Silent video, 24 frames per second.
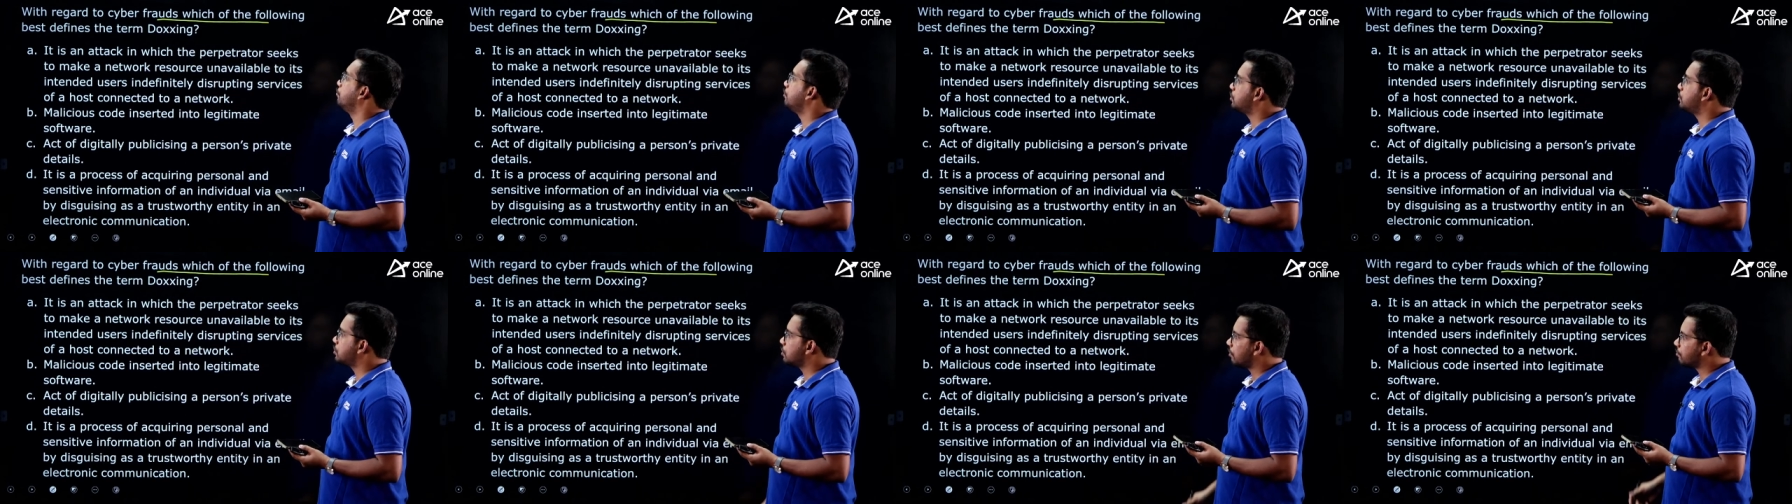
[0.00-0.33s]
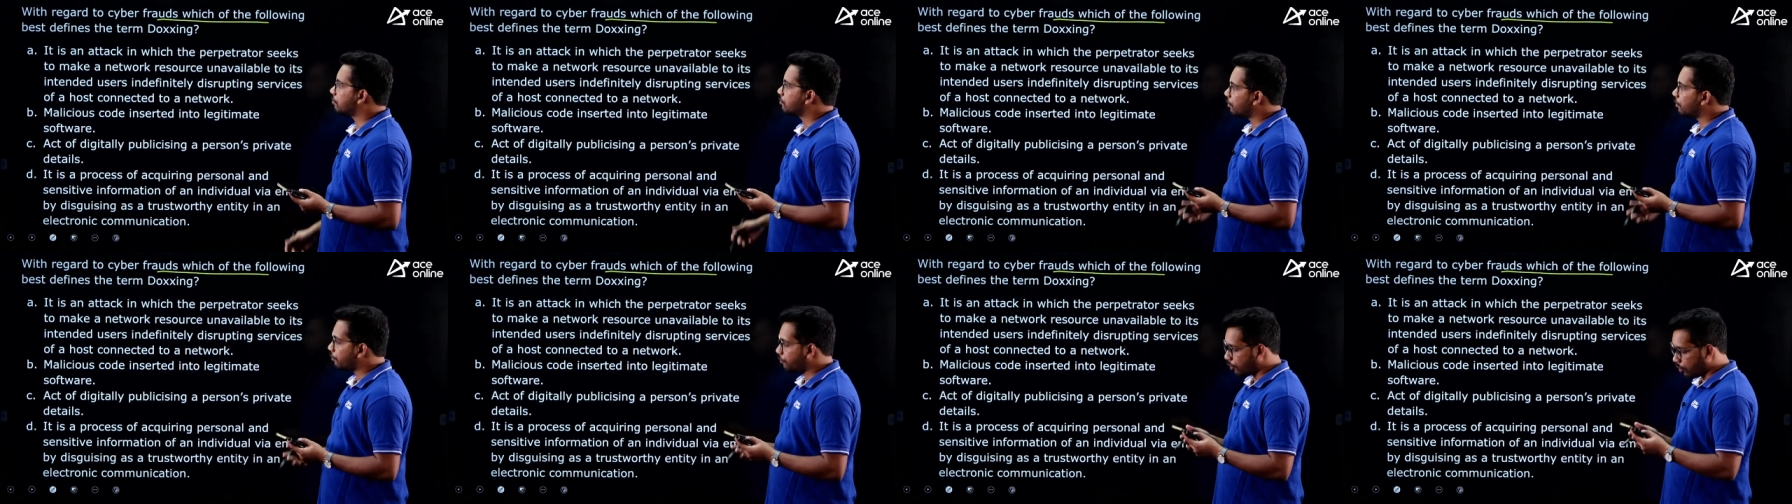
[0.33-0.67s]
which
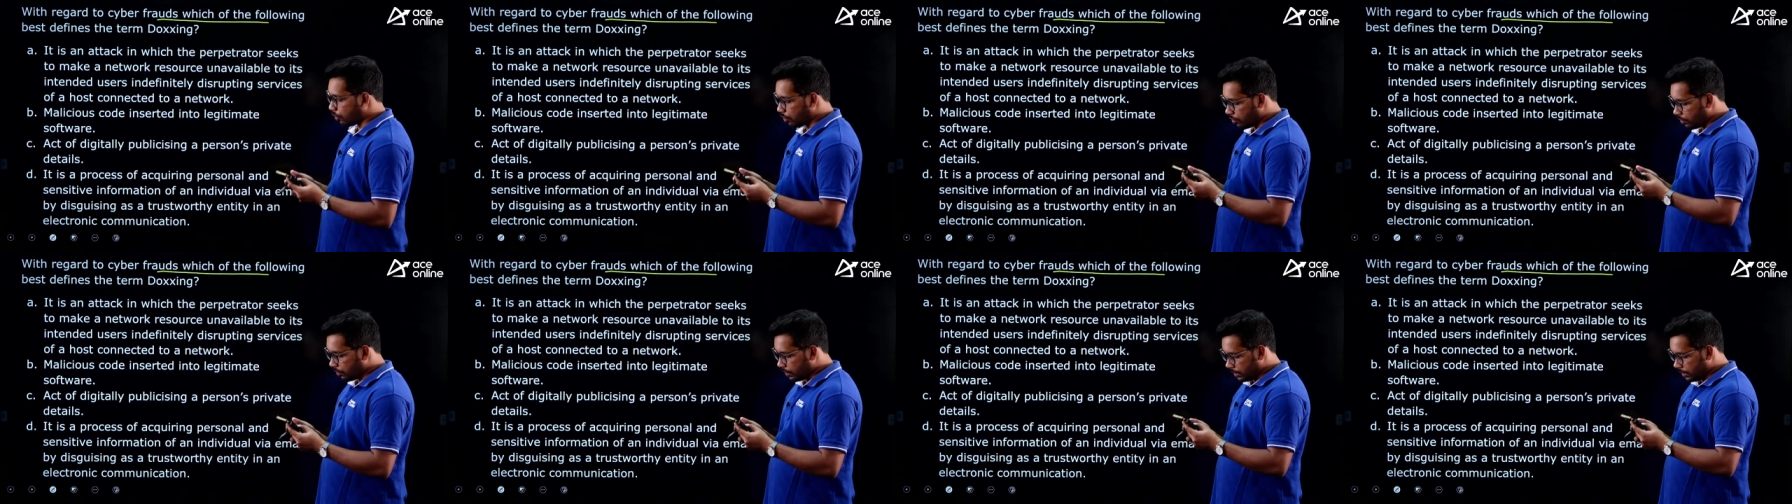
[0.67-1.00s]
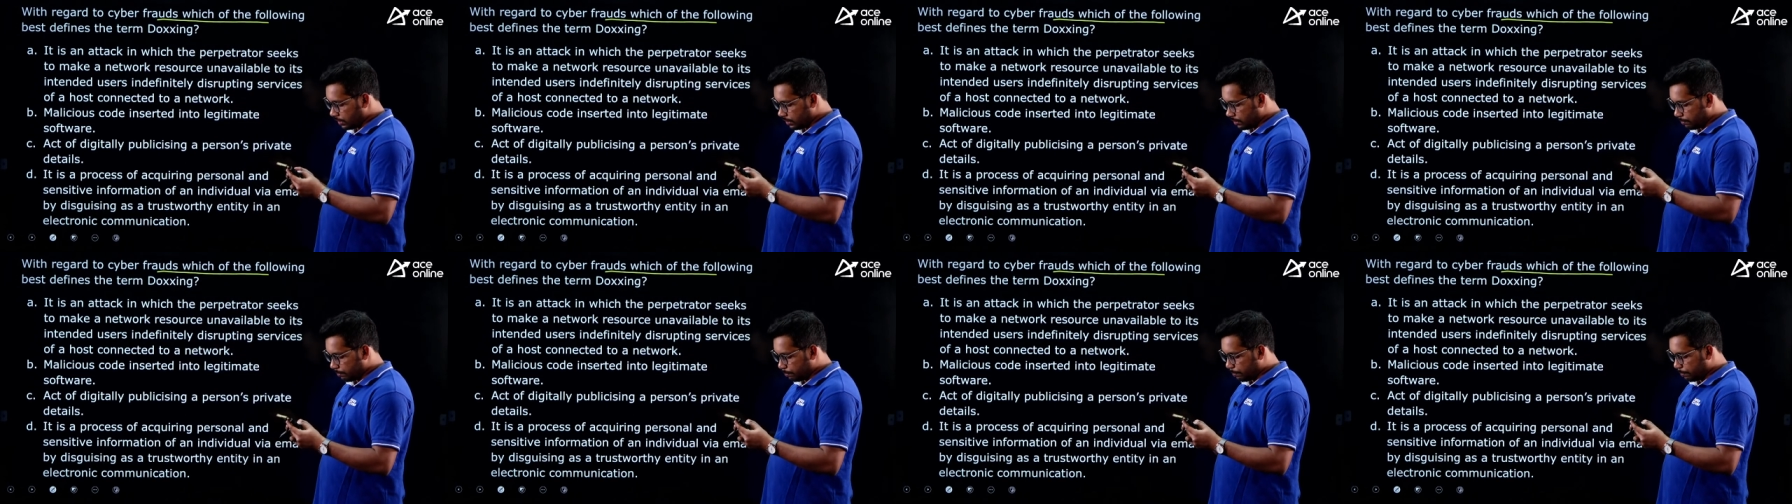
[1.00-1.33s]
of the following
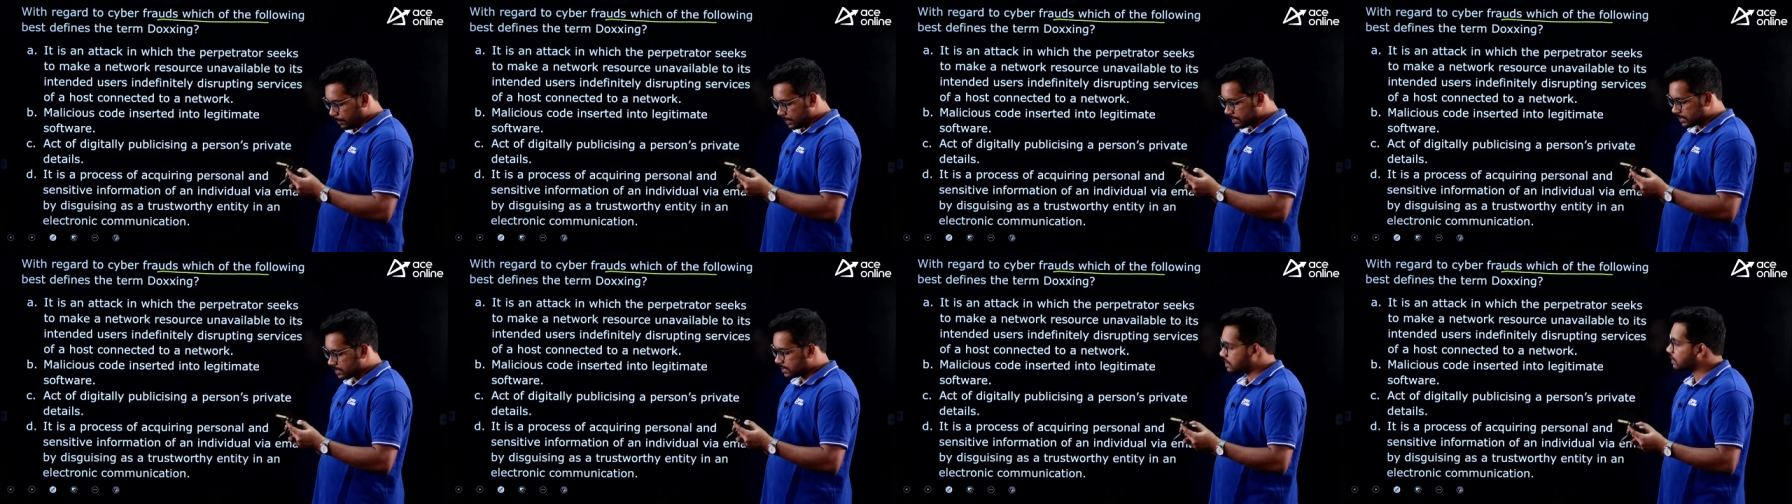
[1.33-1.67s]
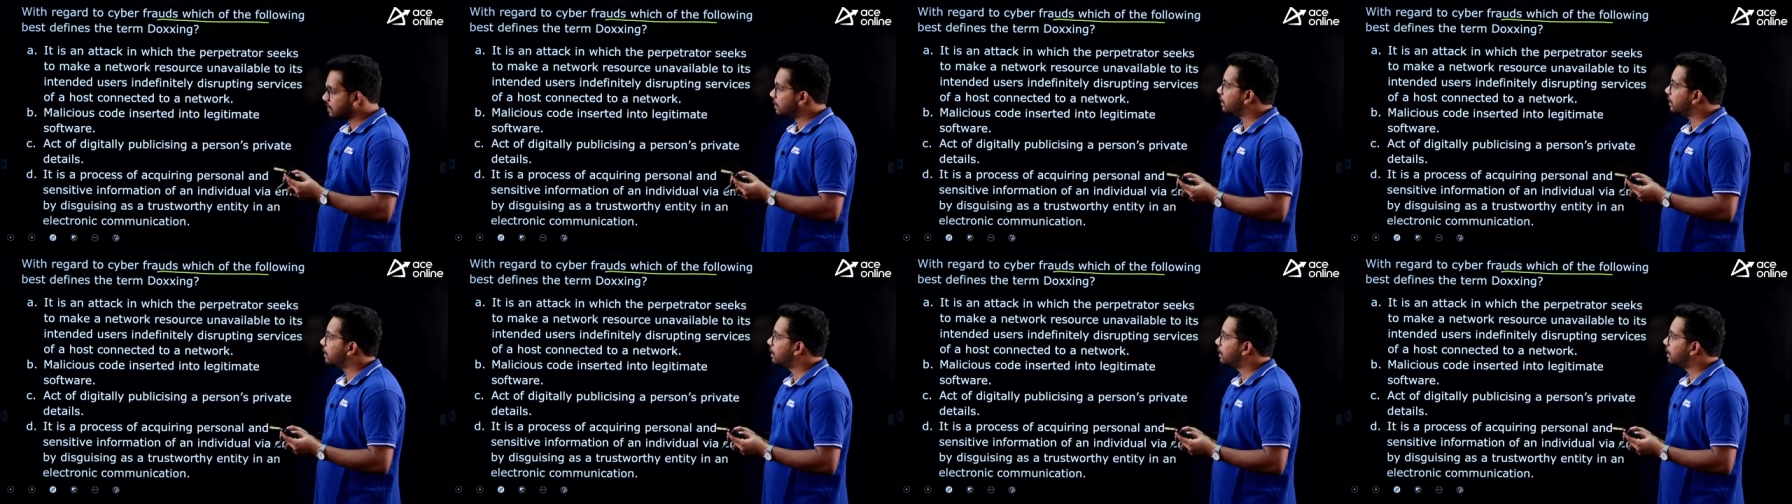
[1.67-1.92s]
best